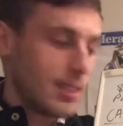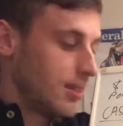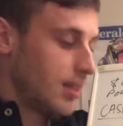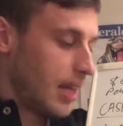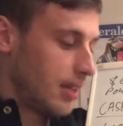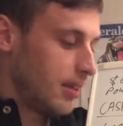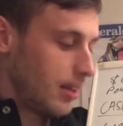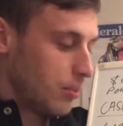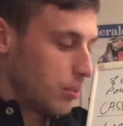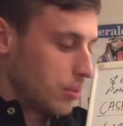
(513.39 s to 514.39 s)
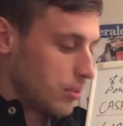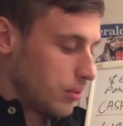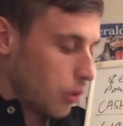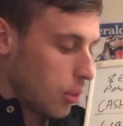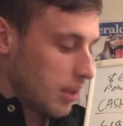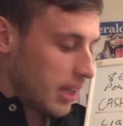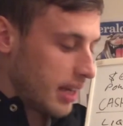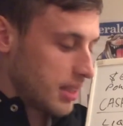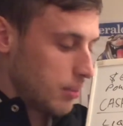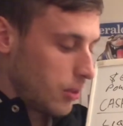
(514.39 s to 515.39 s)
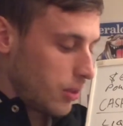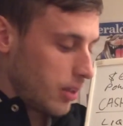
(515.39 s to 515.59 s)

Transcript: and it will normalize more